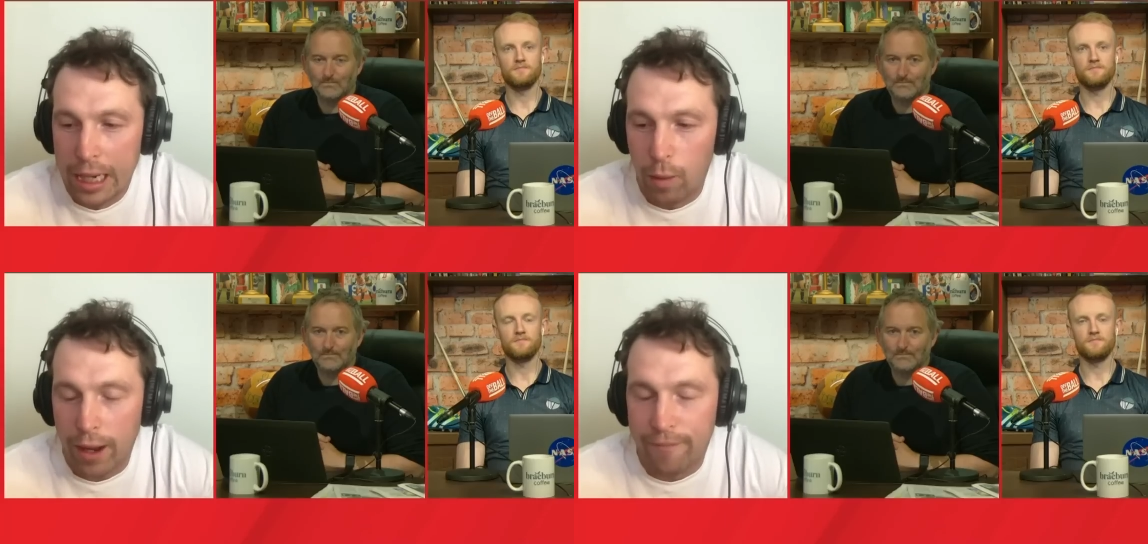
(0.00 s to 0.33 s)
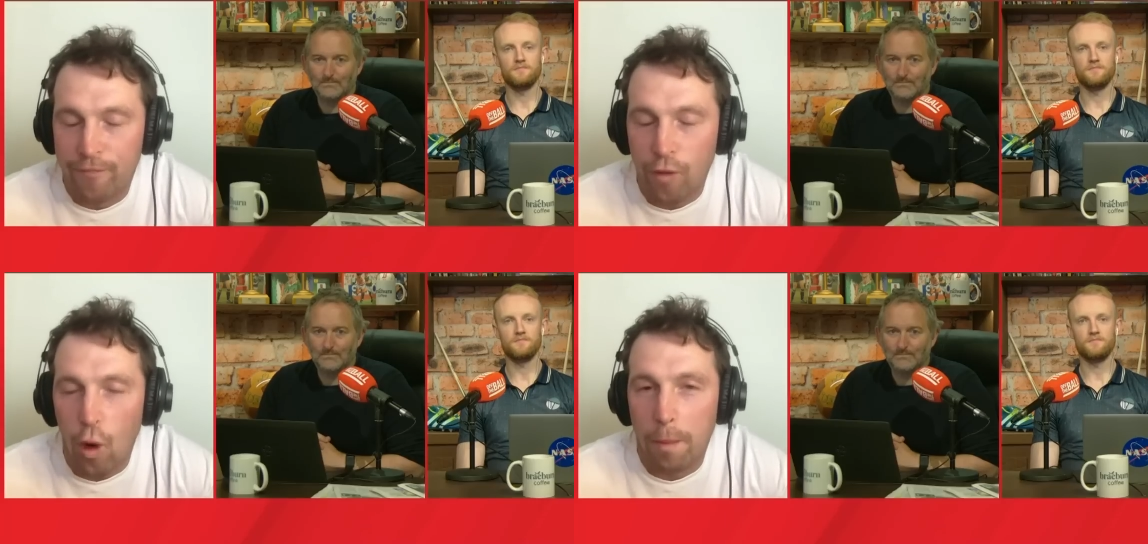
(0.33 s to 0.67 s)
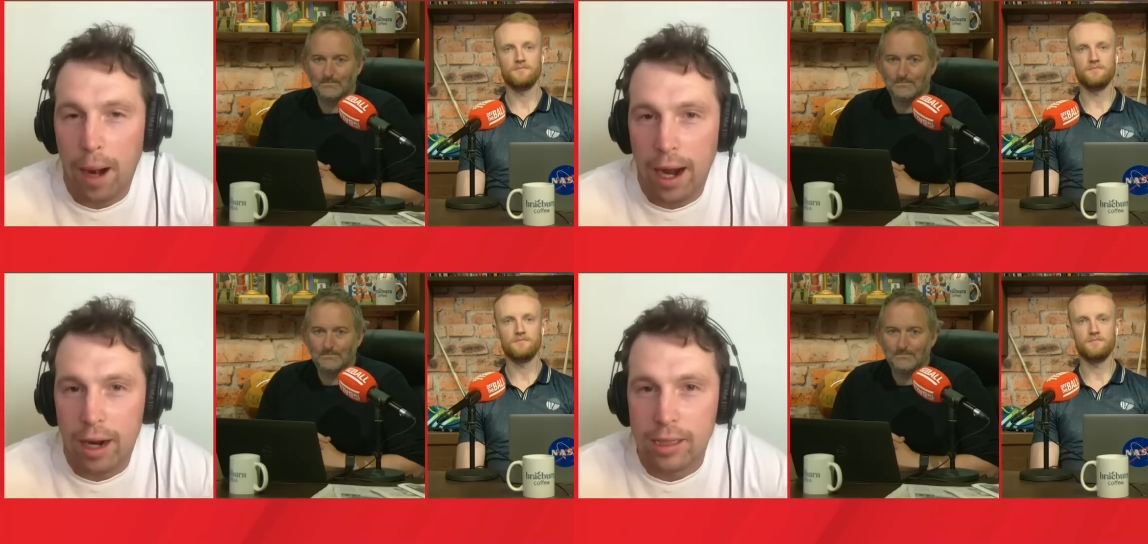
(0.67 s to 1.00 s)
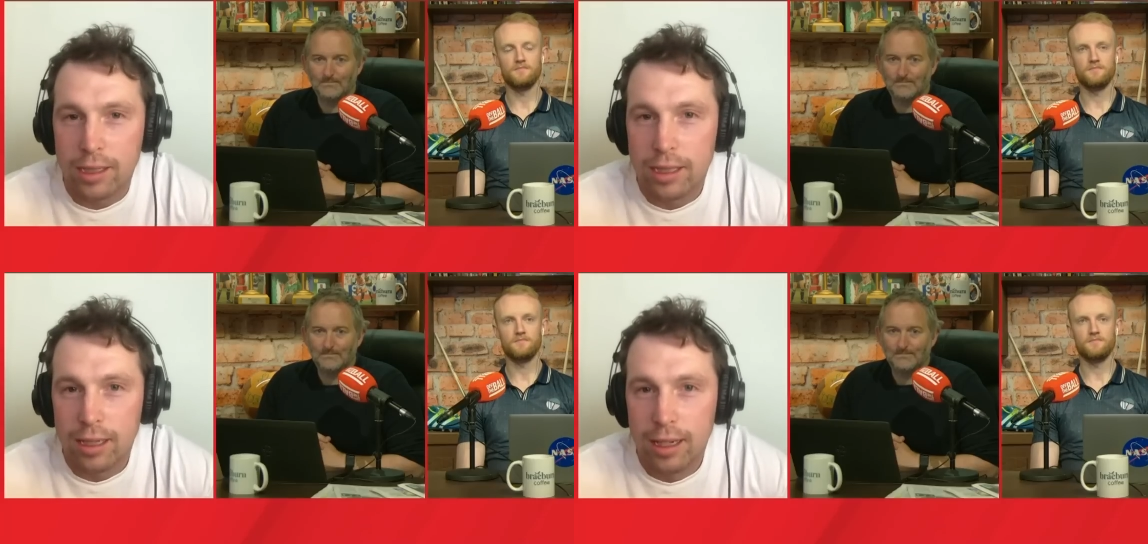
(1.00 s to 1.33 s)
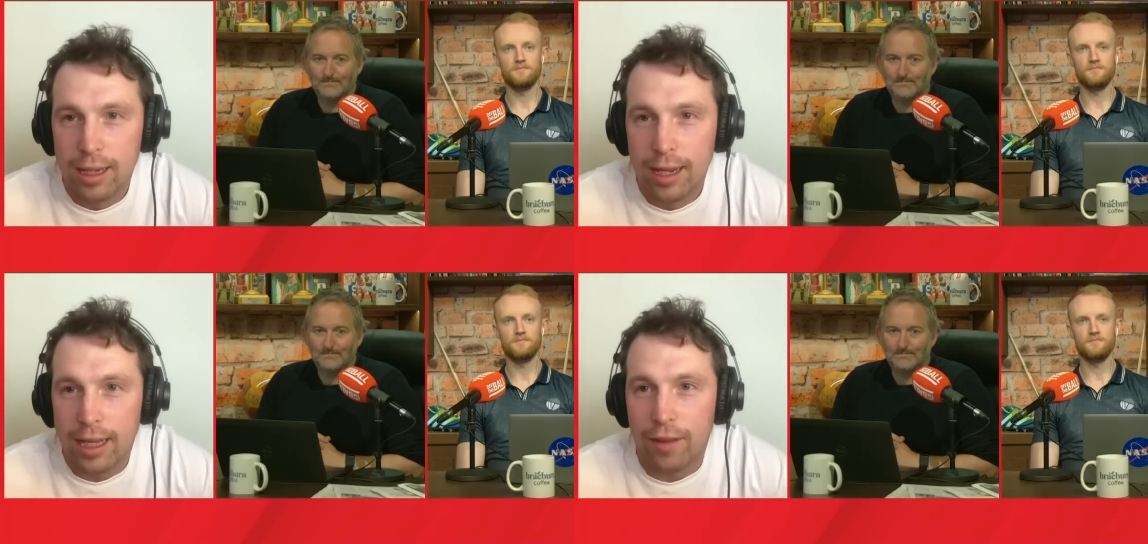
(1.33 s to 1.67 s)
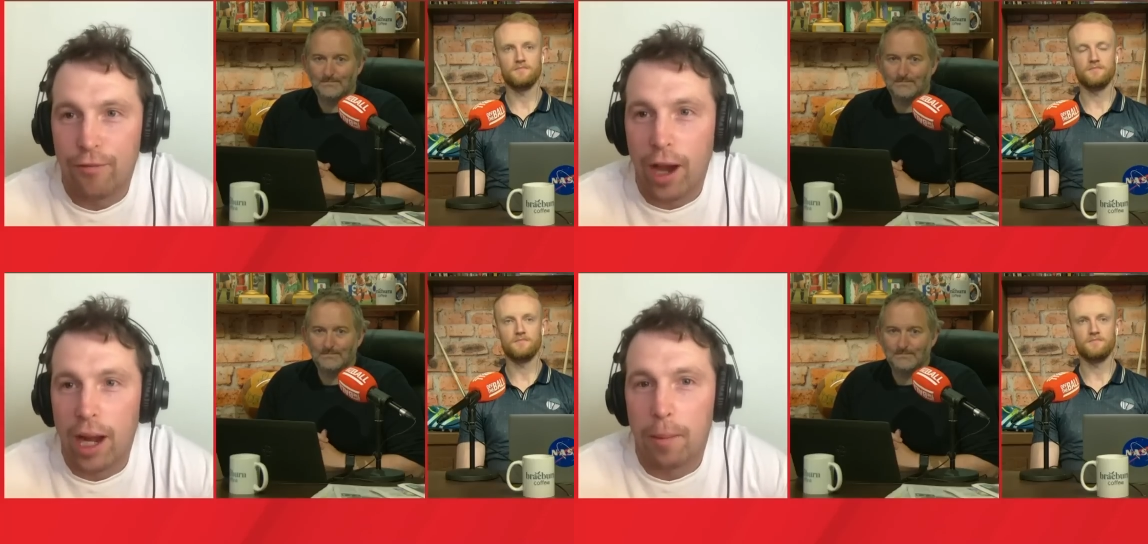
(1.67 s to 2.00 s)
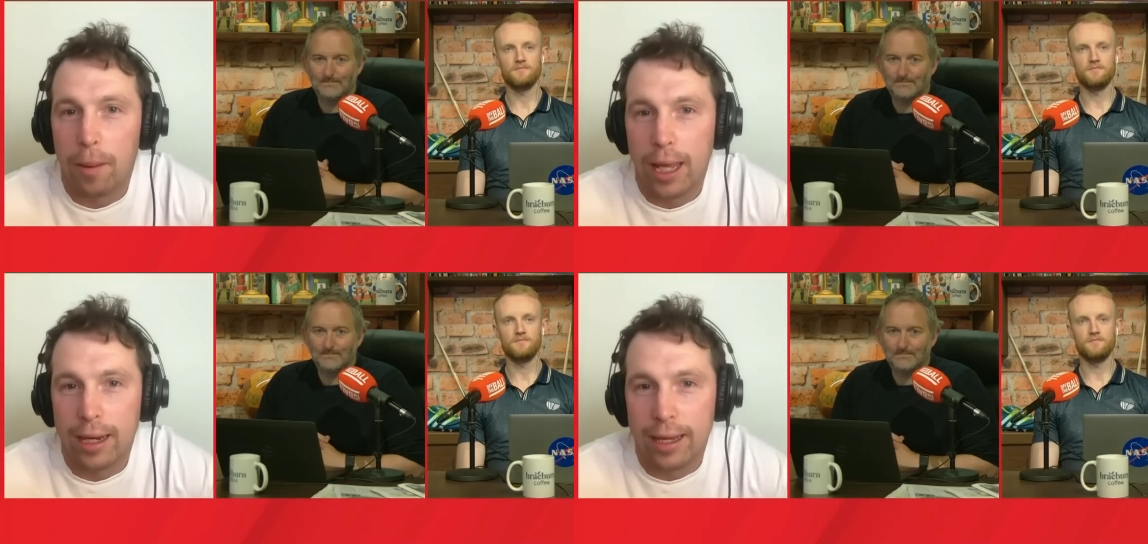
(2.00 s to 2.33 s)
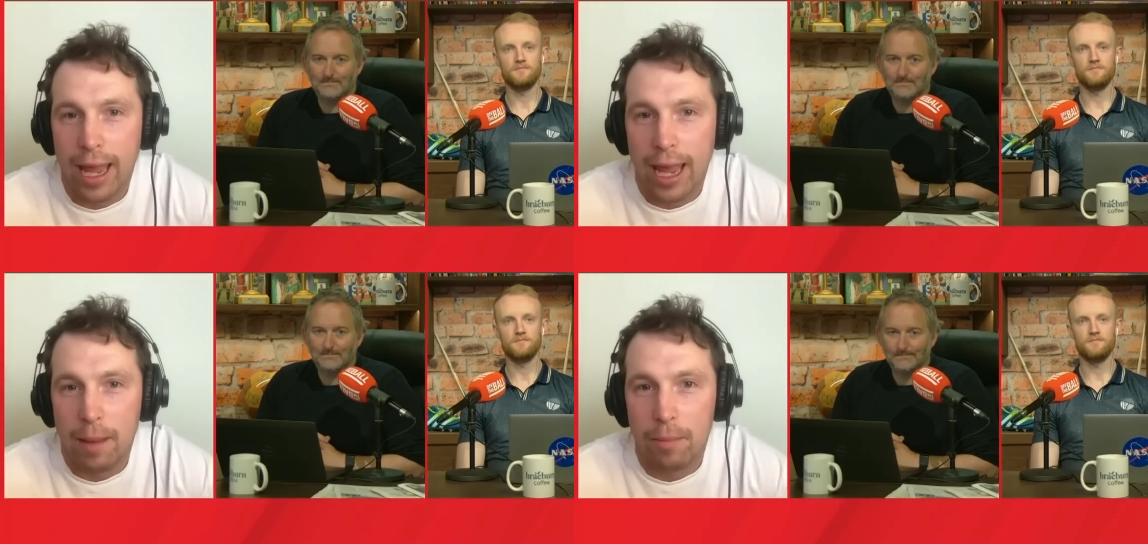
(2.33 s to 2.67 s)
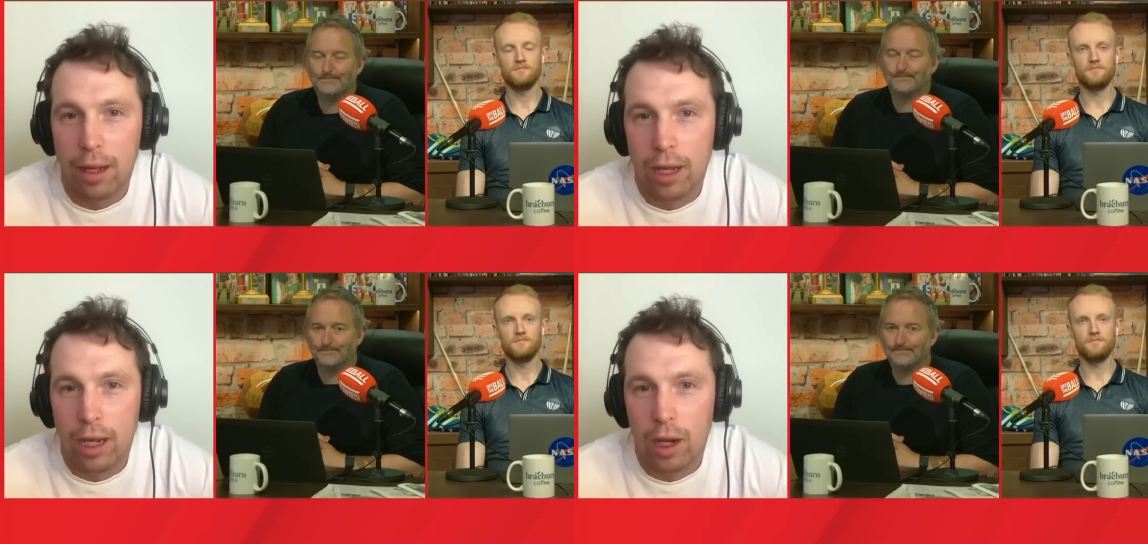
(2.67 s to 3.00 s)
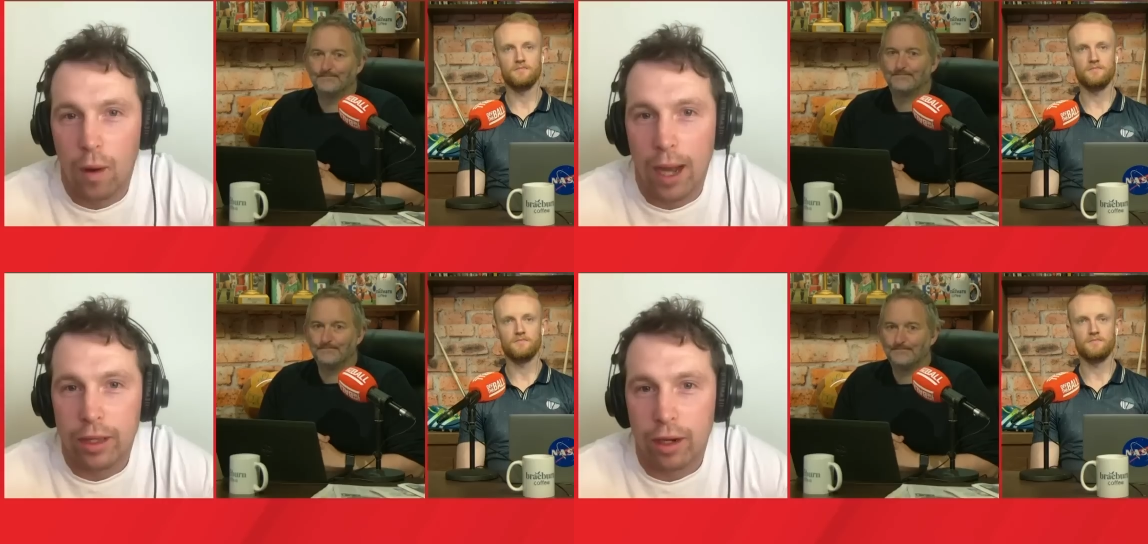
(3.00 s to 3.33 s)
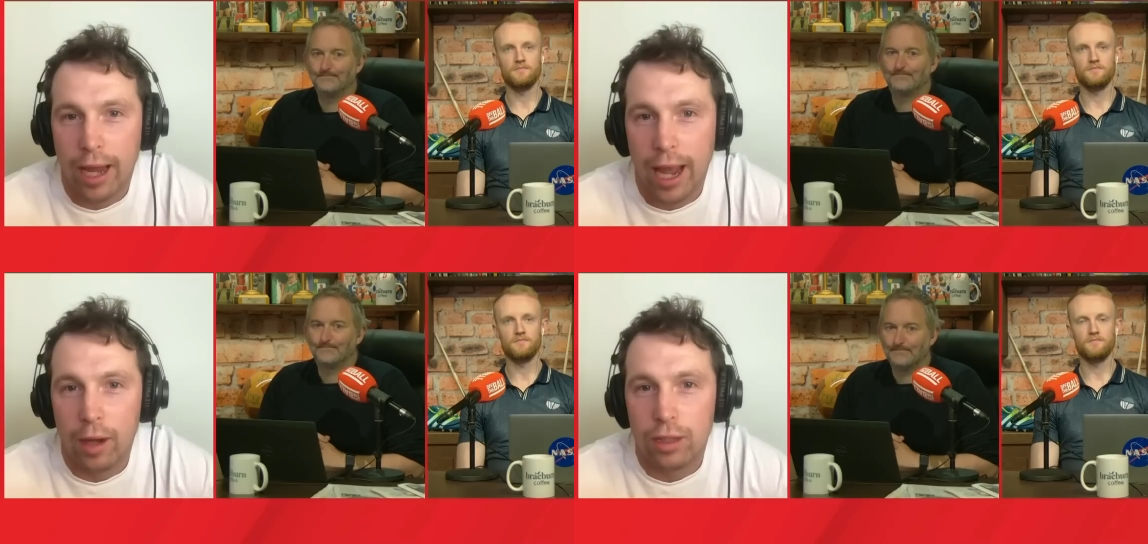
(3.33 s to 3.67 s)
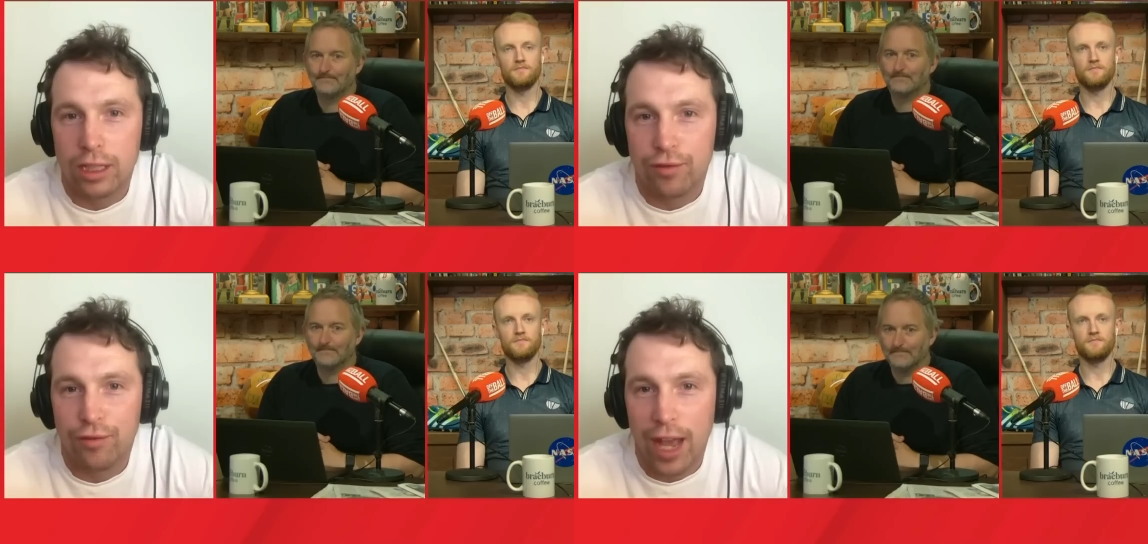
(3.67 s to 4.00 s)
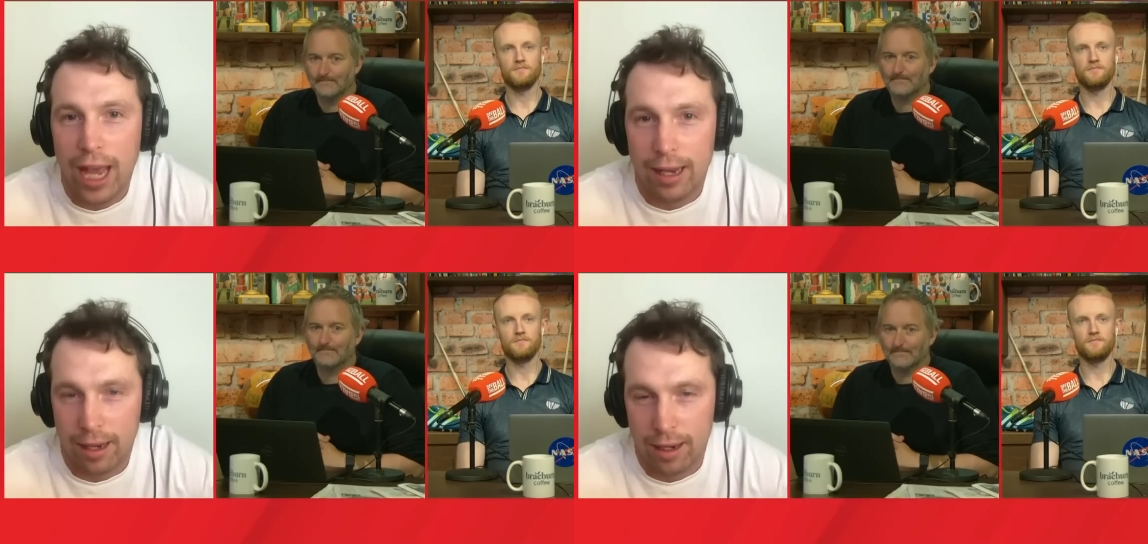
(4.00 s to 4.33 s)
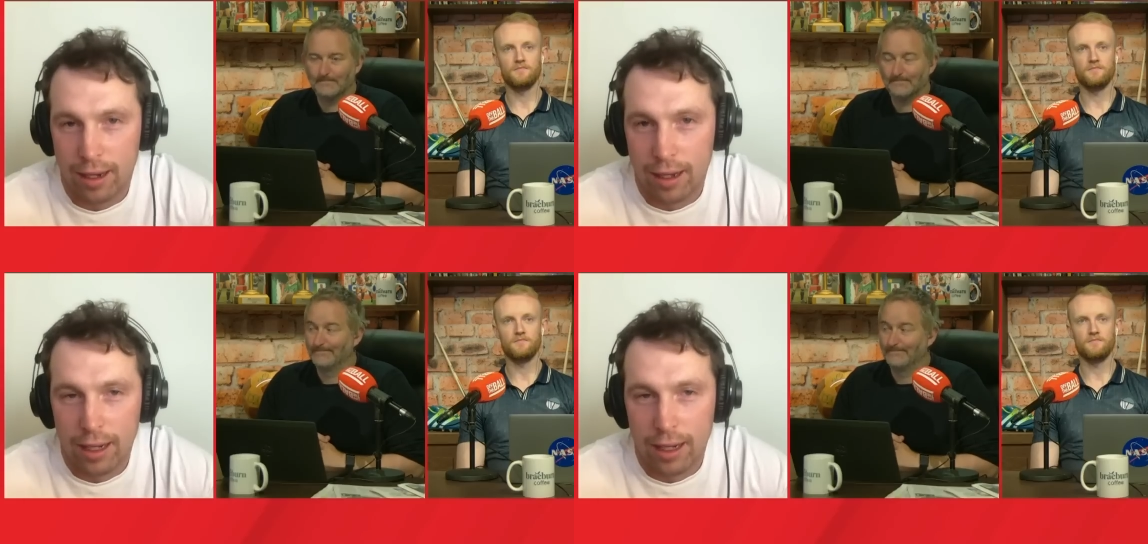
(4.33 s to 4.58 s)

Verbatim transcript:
Speaker 1: we had four players in the final play of the game who had their county's fate